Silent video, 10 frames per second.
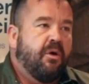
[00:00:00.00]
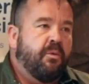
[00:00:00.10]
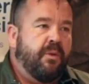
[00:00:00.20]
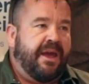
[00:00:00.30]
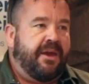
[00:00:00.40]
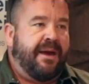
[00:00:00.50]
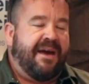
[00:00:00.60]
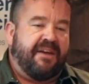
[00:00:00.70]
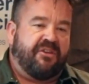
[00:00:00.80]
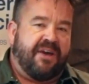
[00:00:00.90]
where you
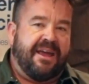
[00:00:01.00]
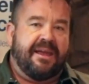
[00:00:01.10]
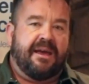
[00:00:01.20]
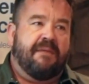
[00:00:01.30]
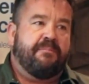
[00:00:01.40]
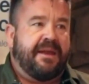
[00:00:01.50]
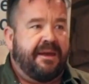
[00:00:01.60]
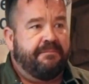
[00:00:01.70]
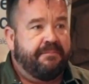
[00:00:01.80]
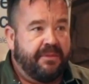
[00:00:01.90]
have a trading
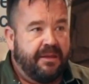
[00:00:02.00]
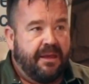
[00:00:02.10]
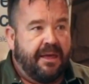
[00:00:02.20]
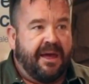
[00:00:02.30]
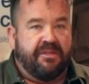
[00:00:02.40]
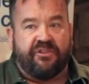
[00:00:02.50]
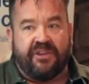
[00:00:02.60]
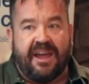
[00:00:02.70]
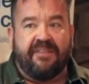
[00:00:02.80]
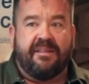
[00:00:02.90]
company and the
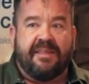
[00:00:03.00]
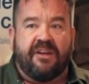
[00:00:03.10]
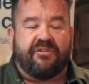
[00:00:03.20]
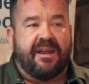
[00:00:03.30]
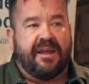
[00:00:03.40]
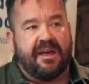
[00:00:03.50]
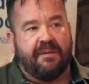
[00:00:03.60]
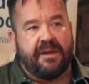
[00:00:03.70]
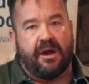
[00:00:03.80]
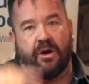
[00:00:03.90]
shares in that trading
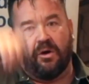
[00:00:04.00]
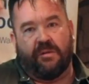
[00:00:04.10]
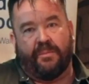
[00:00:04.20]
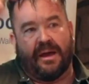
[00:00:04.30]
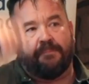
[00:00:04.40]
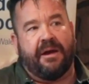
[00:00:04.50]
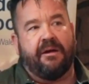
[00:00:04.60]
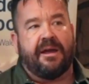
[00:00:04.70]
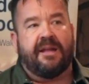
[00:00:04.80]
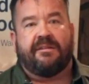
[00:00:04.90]
company are owned by a
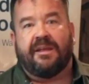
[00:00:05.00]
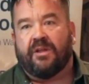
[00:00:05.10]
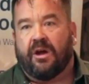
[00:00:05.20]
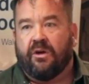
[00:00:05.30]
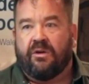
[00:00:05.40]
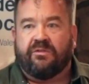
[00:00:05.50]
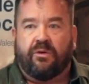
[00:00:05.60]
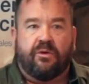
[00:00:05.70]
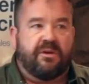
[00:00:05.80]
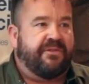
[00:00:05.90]
parent entity that owns
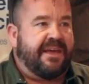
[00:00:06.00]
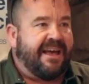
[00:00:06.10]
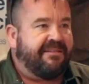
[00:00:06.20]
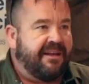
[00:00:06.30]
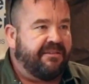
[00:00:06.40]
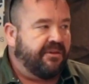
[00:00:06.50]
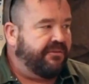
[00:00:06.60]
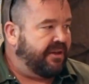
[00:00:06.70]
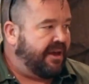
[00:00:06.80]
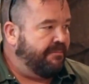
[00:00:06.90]
all of the assets
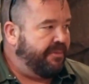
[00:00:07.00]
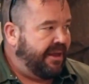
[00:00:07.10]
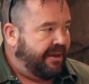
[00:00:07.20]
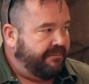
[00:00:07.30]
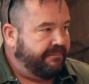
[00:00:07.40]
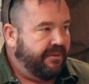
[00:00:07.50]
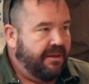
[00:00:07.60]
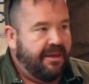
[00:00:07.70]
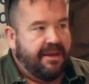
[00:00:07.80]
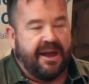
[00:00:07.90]
of the company,
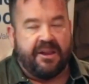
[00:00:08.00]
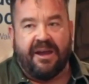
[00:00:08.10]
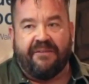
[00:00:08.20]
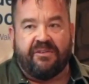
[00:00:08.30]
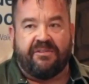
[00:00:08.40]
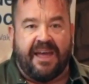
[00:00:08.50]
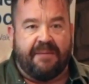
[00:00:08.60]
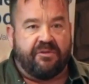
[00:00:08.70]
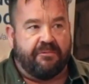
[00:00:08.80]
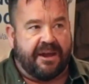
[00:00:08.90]
and you have the
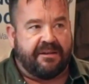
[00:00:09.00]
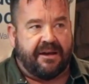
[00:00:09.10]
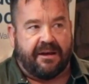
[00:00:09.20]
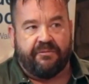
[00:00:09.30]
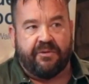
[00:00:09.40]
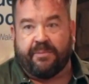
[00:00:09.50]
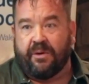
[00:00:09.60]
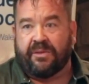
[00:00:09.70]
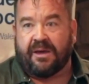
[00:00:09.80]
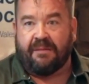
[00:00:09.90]
same director for
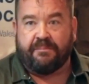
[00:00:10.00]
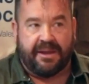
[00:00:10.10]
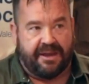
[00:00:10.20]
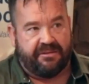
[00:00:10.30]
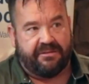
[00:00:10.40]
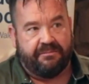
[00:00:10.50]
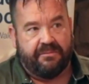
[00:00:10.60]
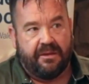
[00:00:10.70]
both companies,